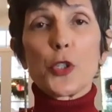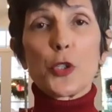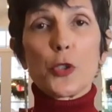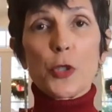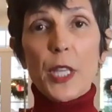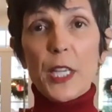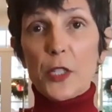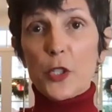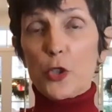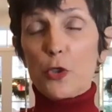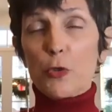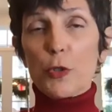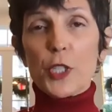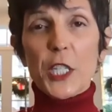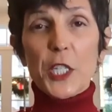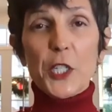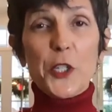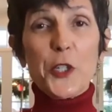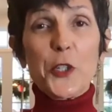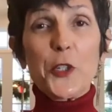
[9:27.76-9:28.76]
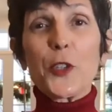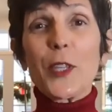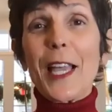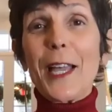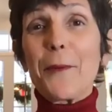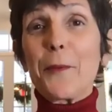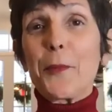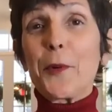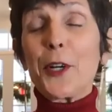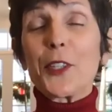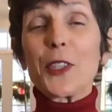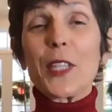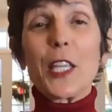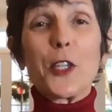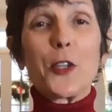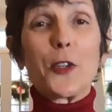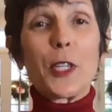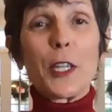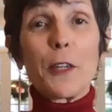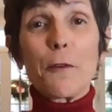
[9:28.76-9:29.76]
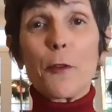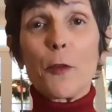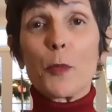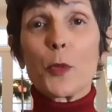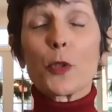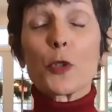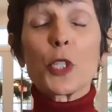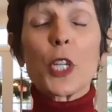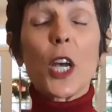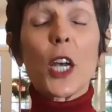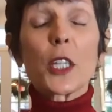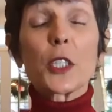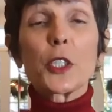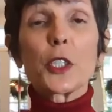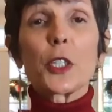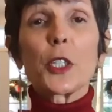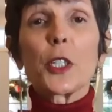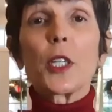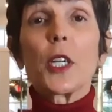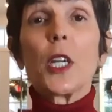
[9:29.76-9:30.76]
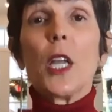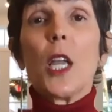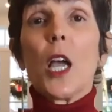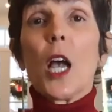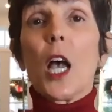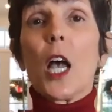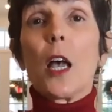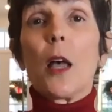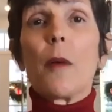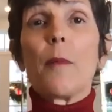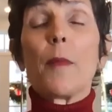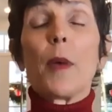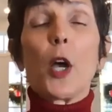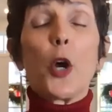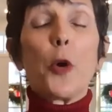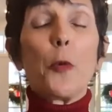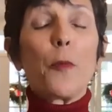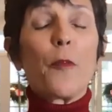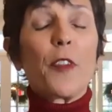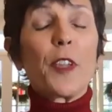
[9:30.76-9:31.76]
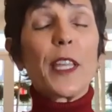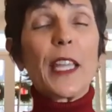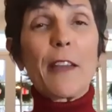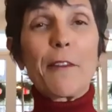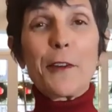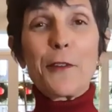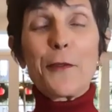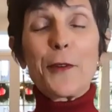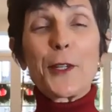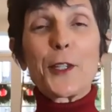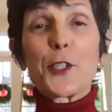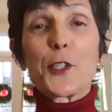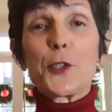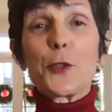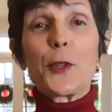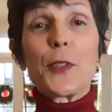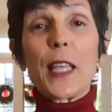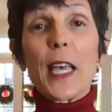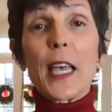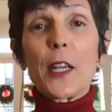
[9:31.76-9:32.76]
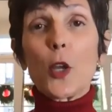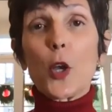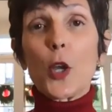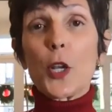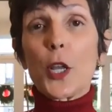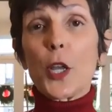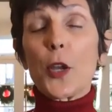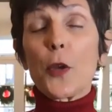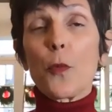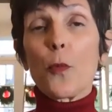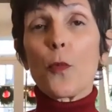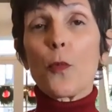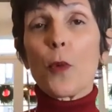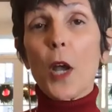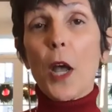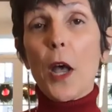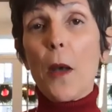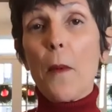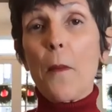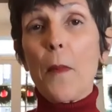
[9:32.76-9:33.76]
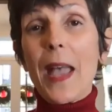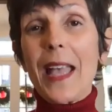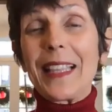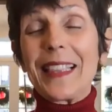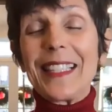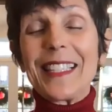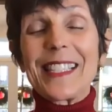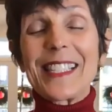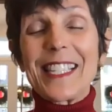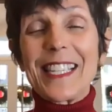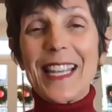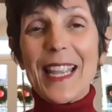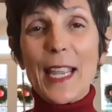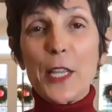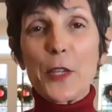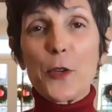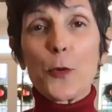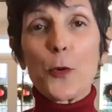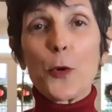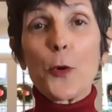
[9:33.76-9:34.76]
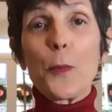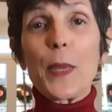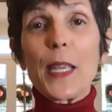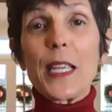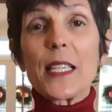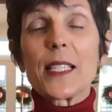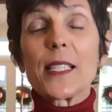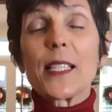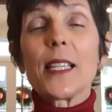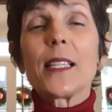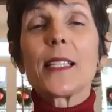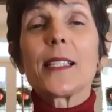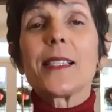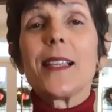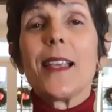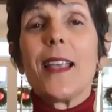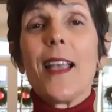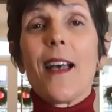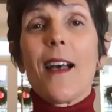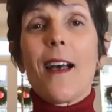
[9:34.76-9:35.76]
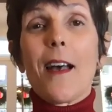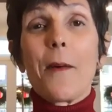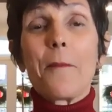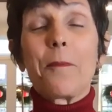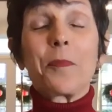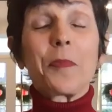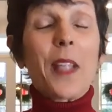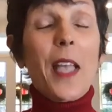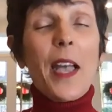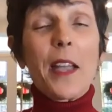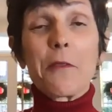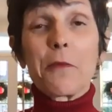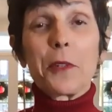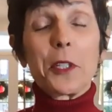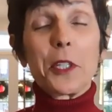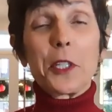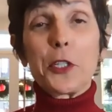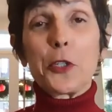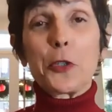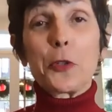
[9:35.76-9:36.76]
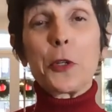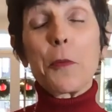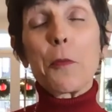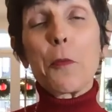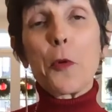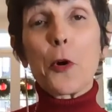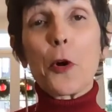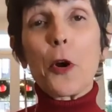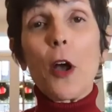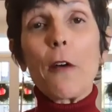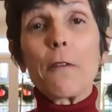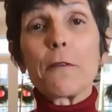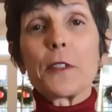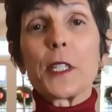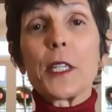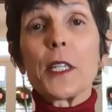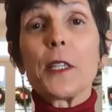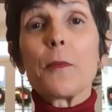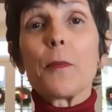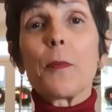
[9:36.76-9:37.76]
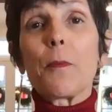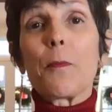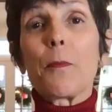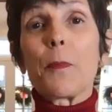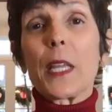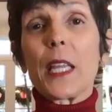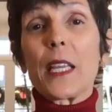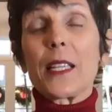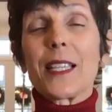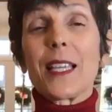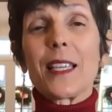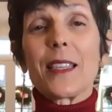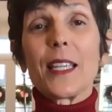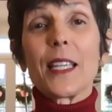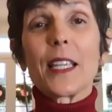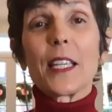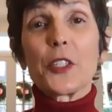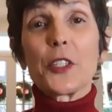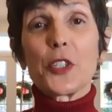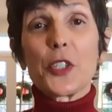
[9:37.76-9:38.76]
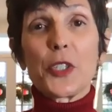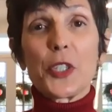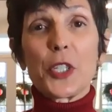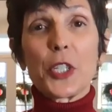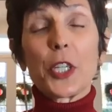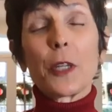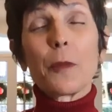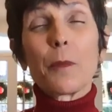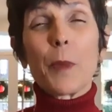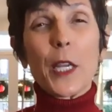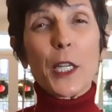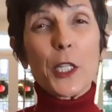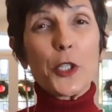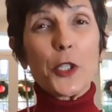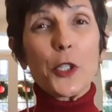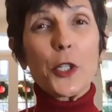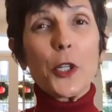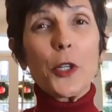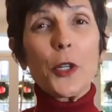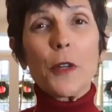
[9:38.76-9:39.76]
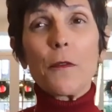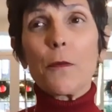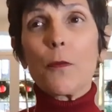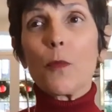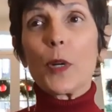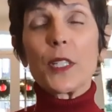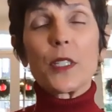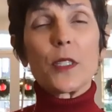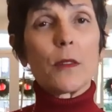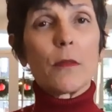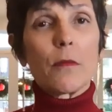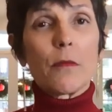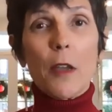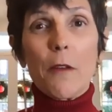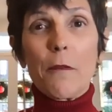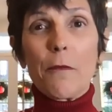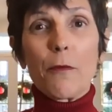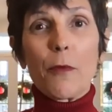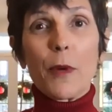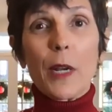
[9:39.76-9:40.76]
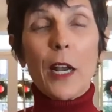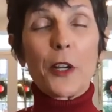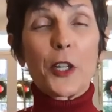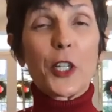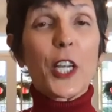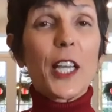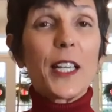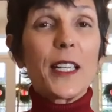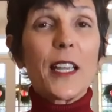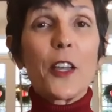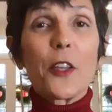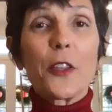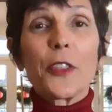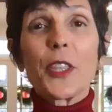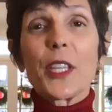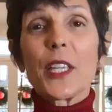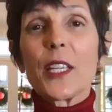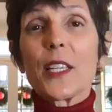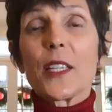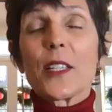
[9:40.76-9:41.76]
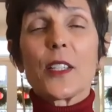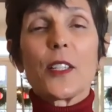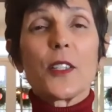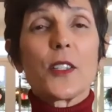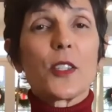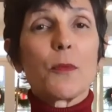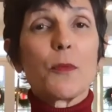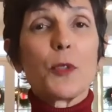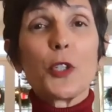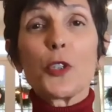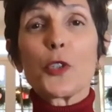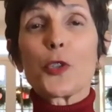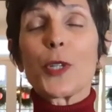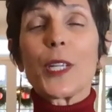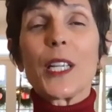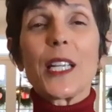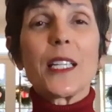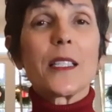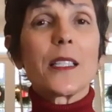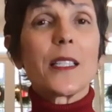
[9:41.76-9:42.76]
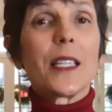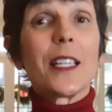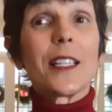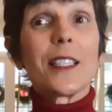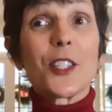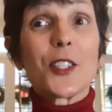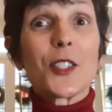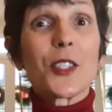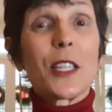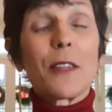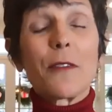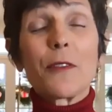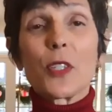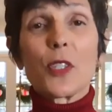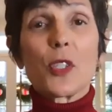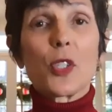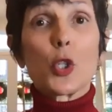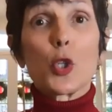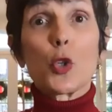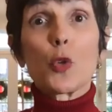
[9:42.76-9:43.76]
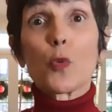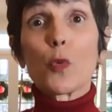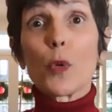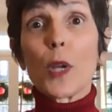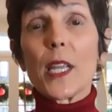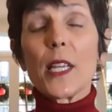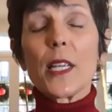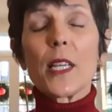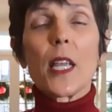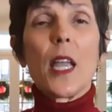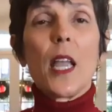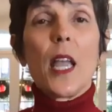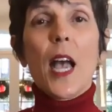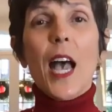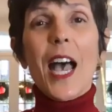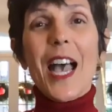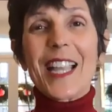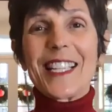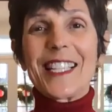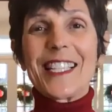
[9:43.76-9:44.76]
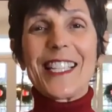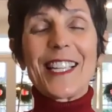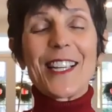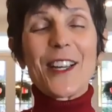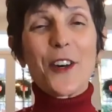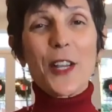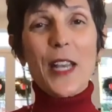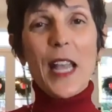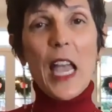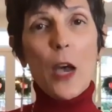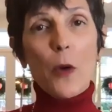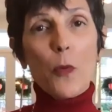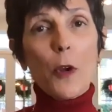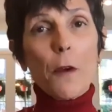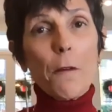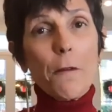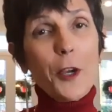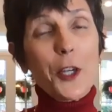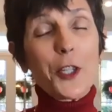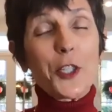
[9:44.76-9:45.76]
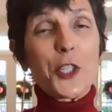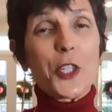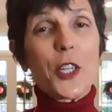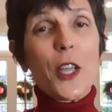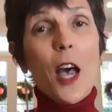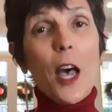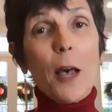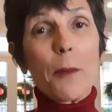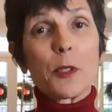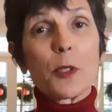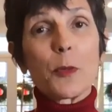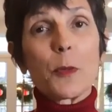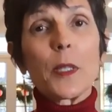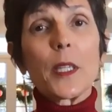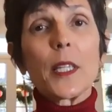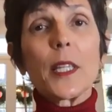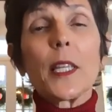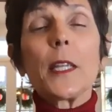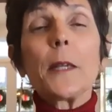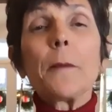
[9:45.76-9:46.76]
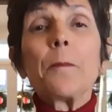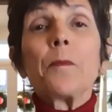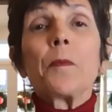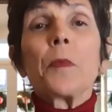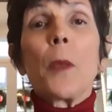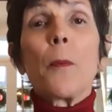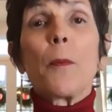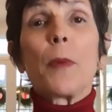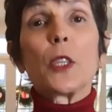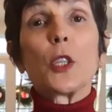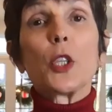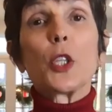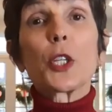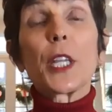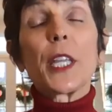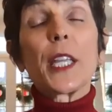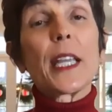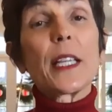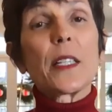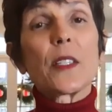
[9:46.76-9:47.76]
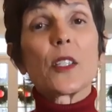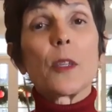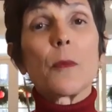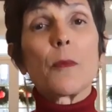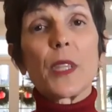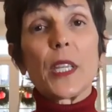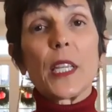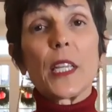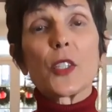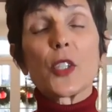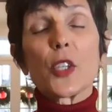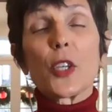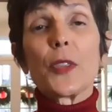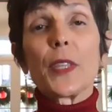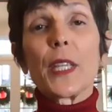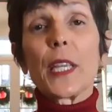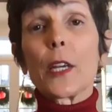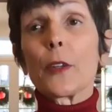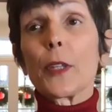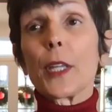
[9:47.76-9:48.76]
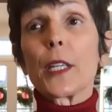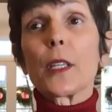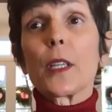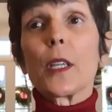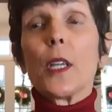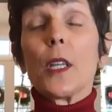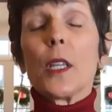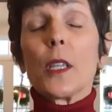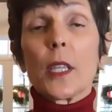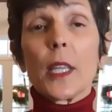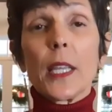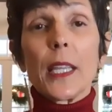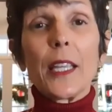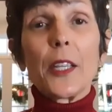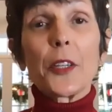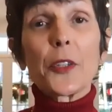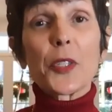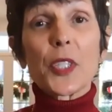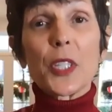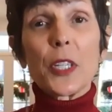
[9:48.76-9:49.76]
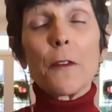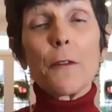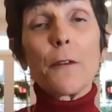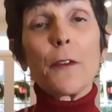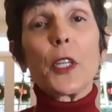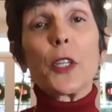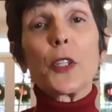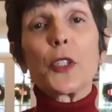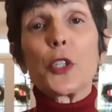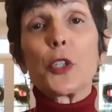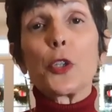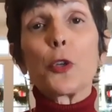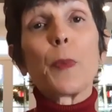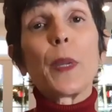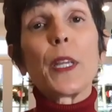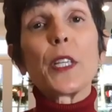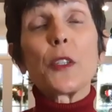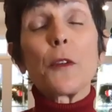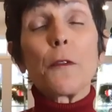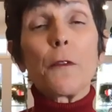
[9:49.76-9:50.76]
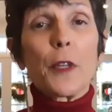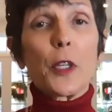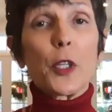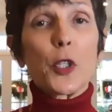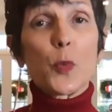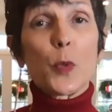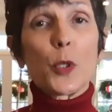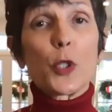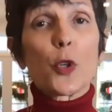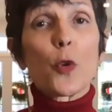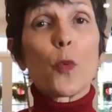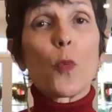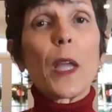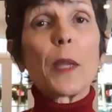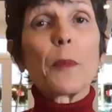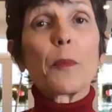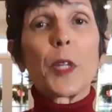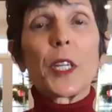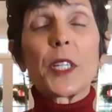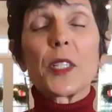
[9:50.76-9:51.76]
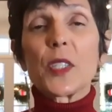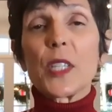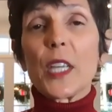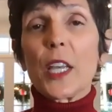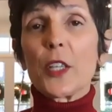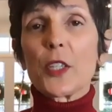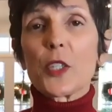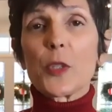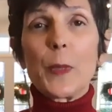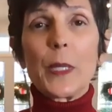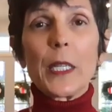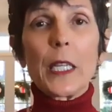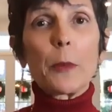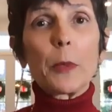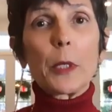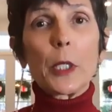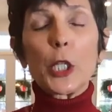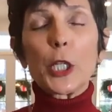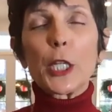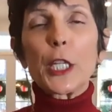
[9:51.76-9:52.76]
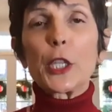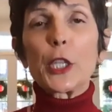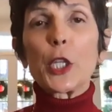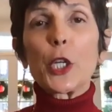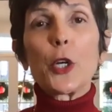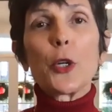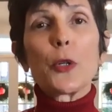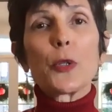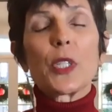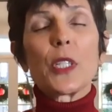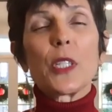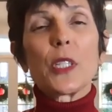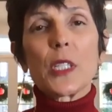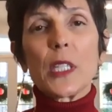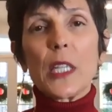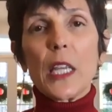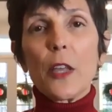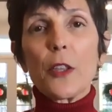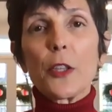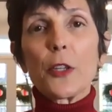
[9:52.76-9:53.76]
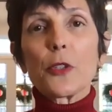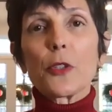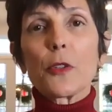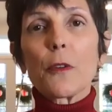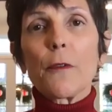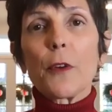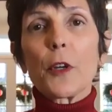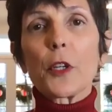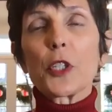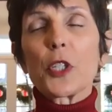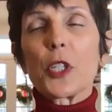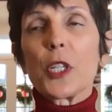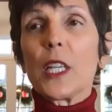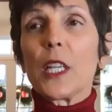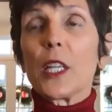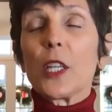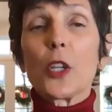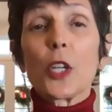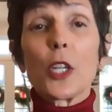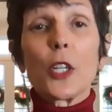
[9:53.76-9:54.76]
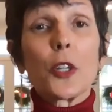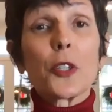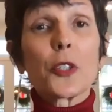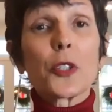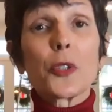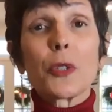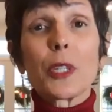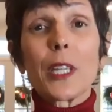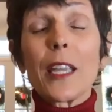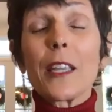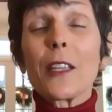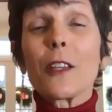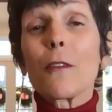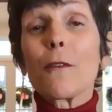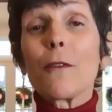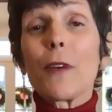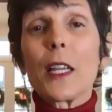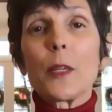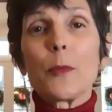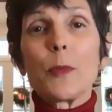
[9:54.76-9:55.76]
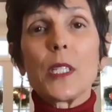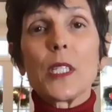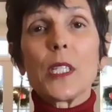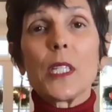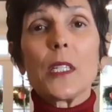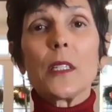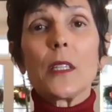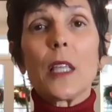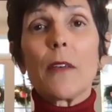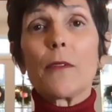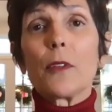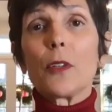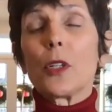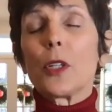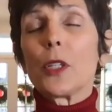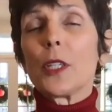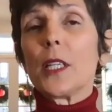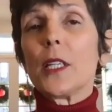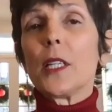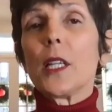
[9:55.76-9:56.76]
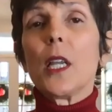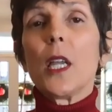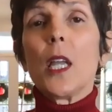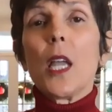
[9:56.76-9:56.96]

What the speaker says: that's traditional lab work that you get from your doctor. Hopefully everyone's doing that on at least an annual basis. I really do it more often because I think it's just a good picture of what our gut health is and some nutrients. And it just gives us a great idea on how we're functioning optimally. But looking at some things on there, like the eosinophils and your basophils, which are white blood cells, being able to look at those and see how those are functioning. You can also get your vitamin D level and